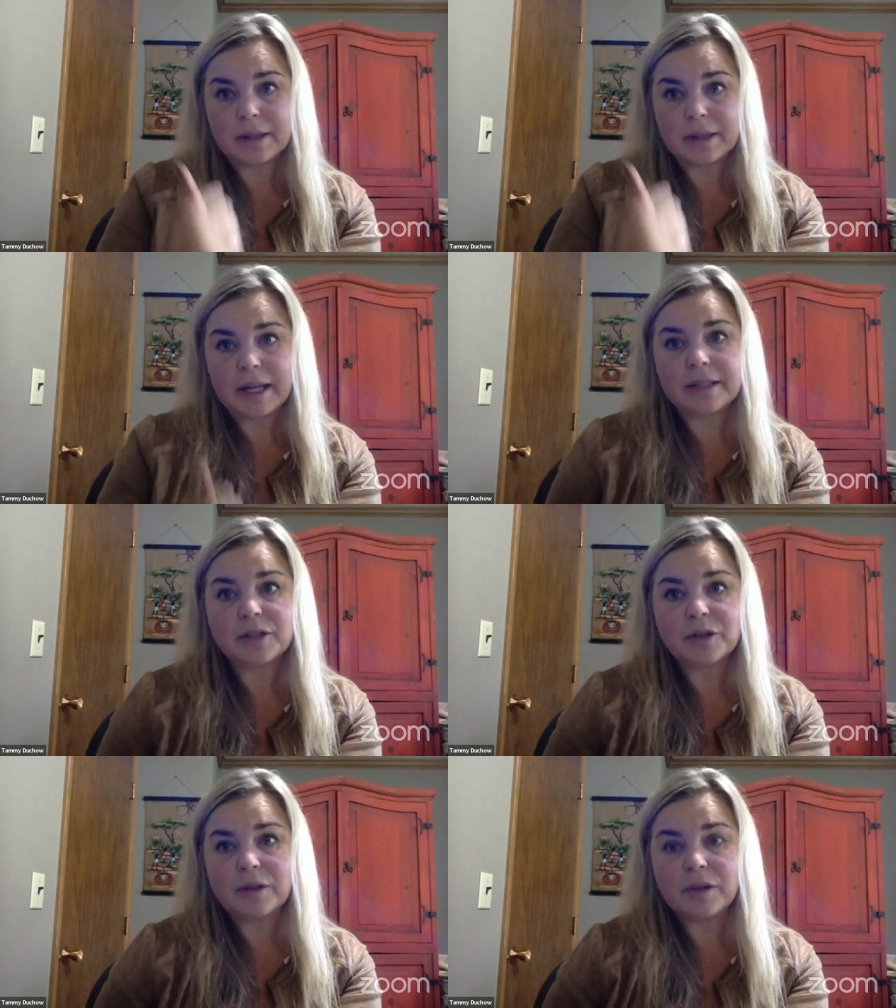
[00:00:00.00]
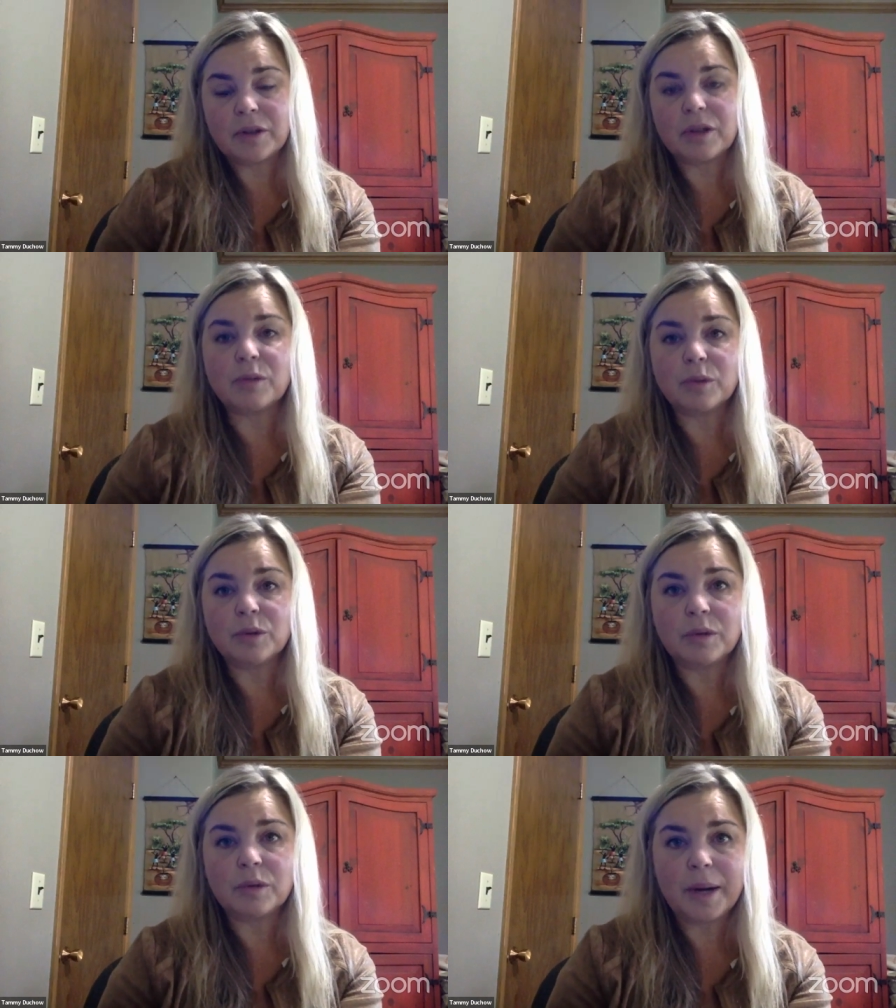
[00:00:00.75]
that is driven
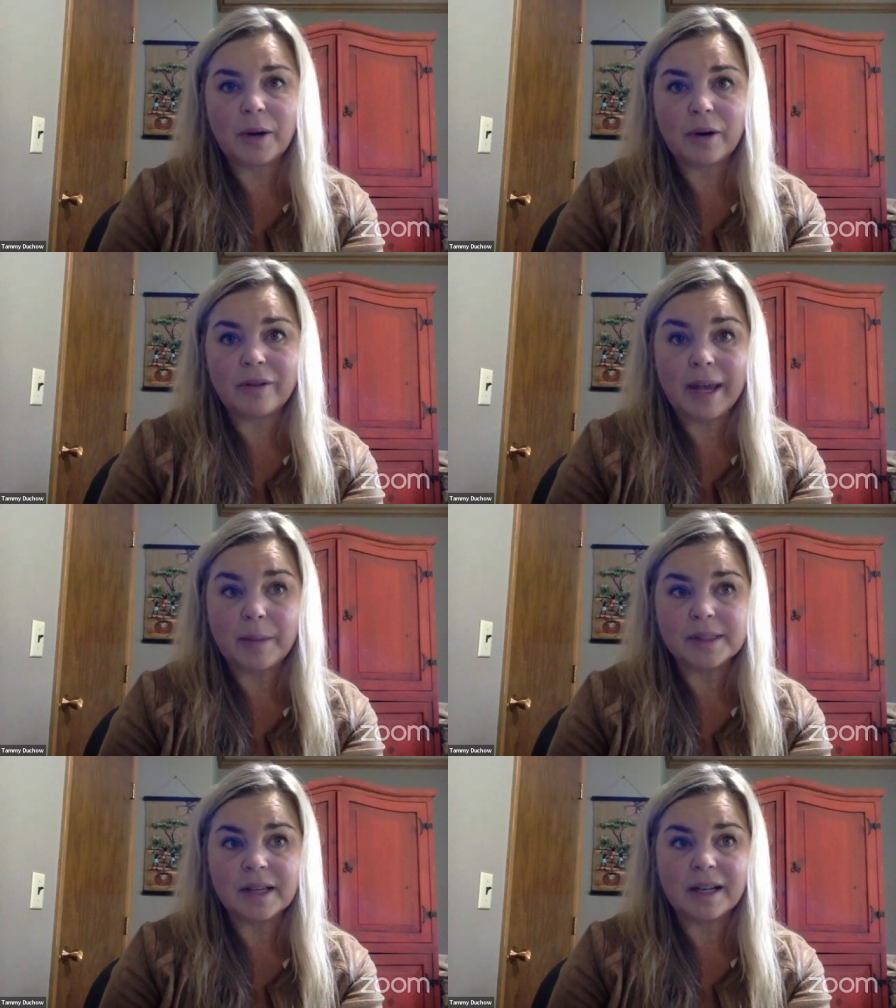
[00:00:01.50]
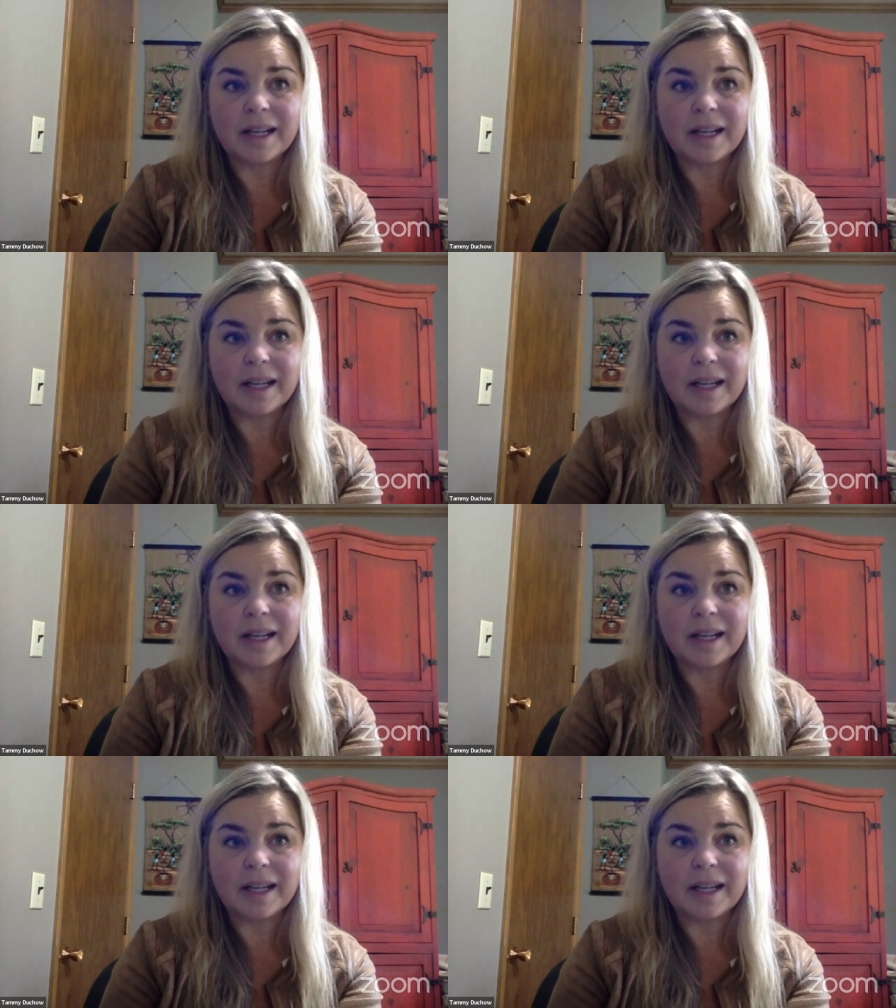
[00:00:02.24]
through the power of Amazon.